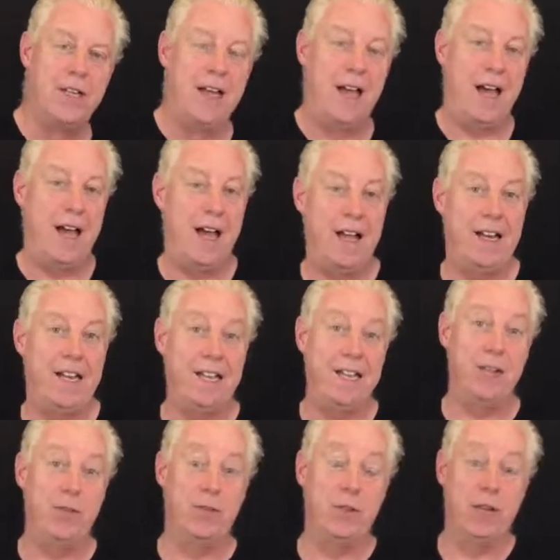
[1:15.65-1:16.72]
and
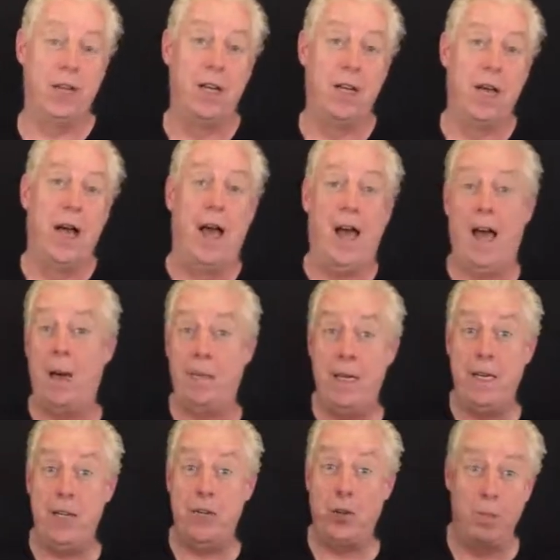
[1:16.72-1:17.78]
even happy
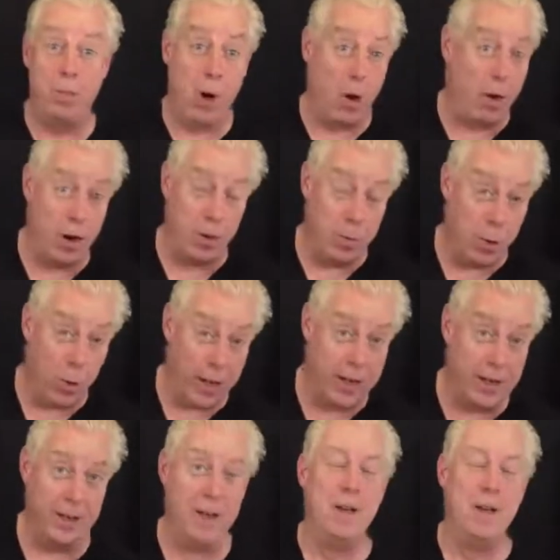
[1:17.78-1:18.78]
tomorrow morning